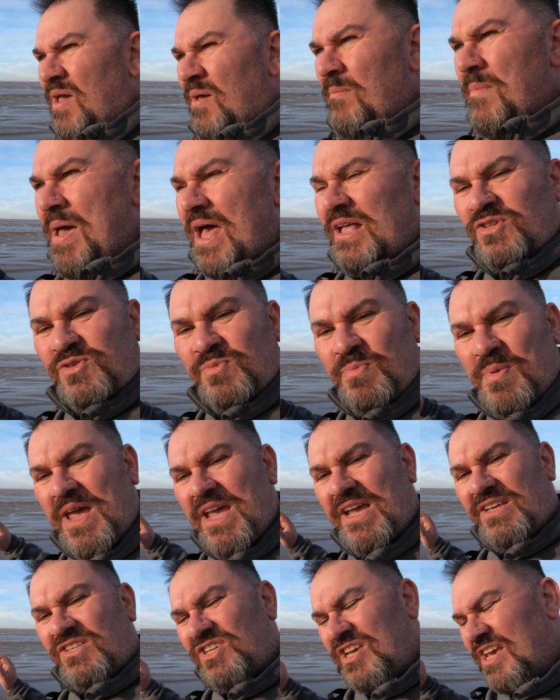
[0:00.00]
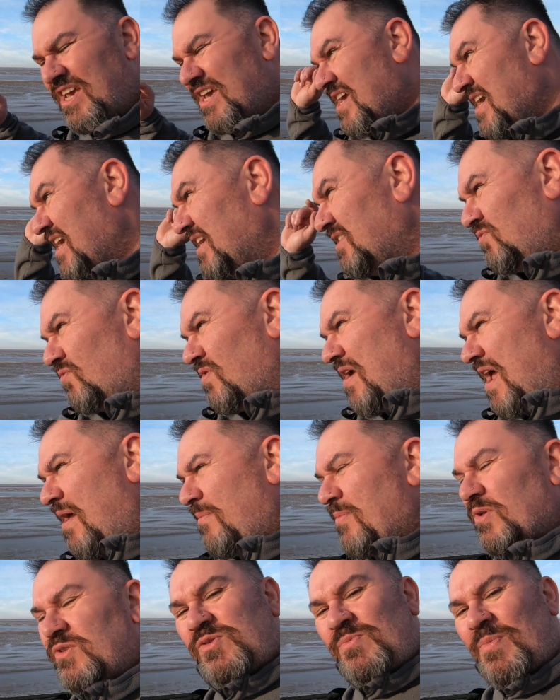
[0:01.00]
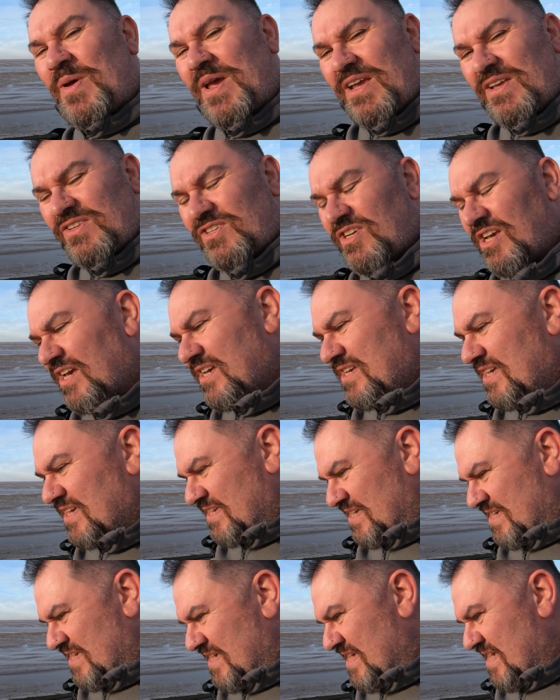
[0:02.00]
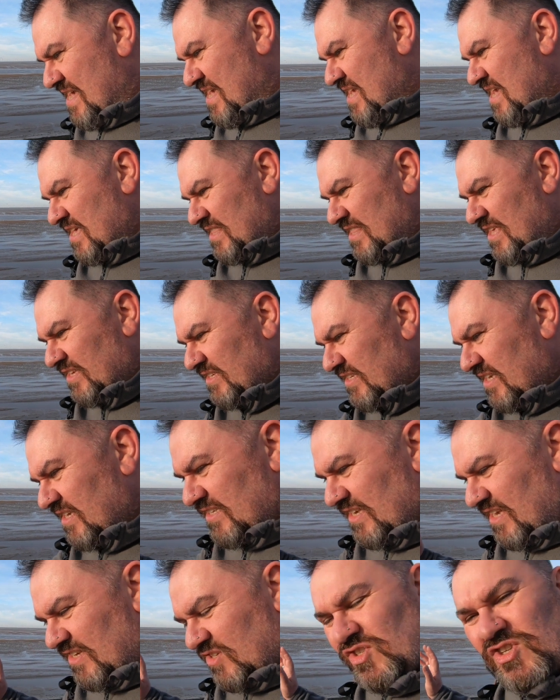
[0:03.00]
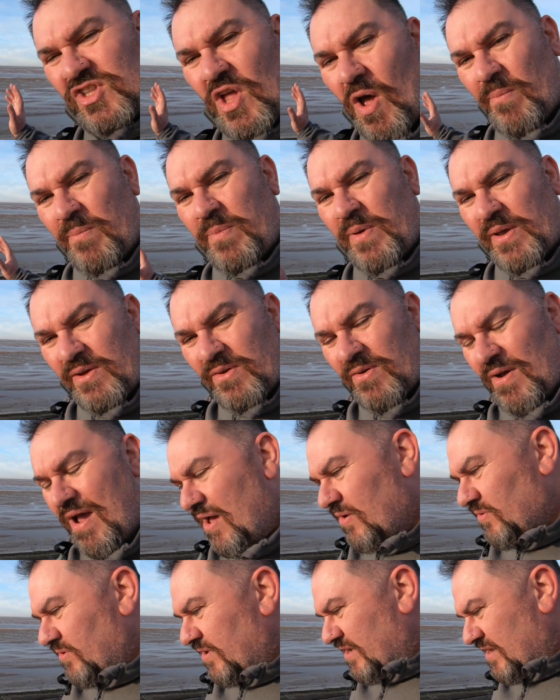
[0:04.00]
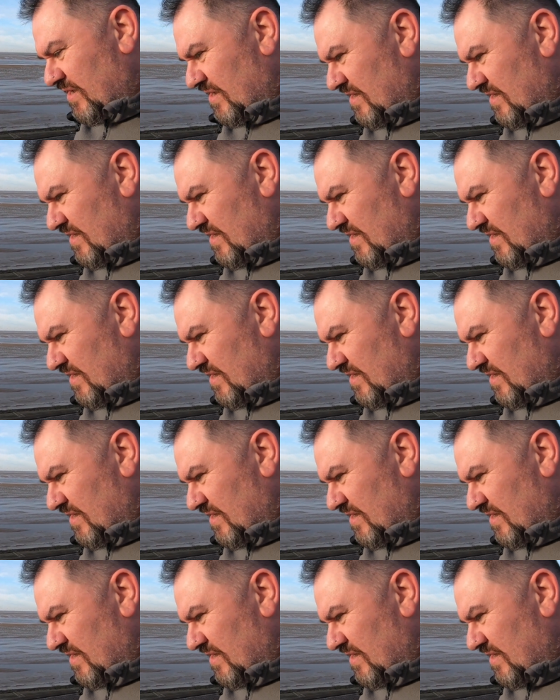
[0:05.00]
Mel's Beach is Raymond's beach. This is his stomping ground.